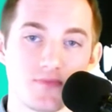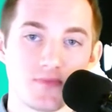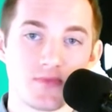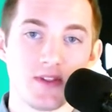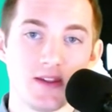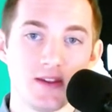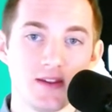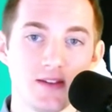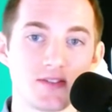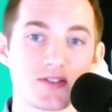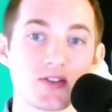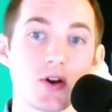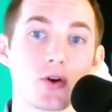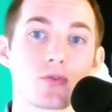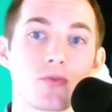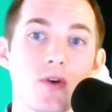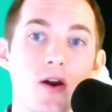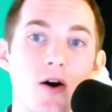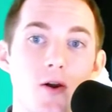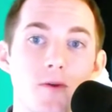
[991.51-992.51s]
the
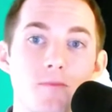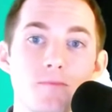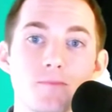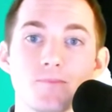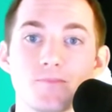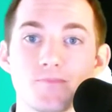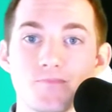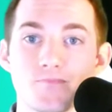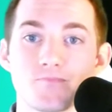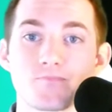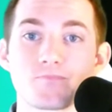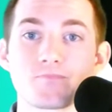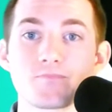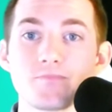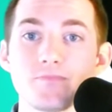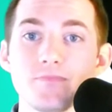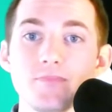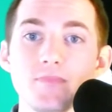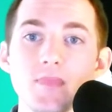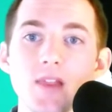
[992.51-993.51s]
Silk Road.
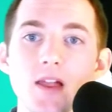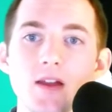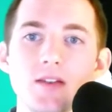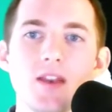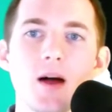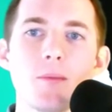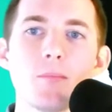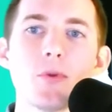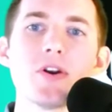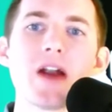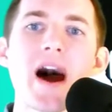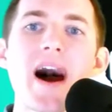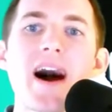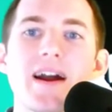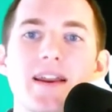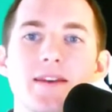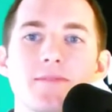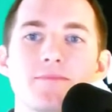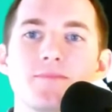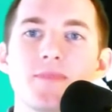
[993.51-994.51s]
Number
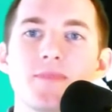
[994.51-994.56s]
nine.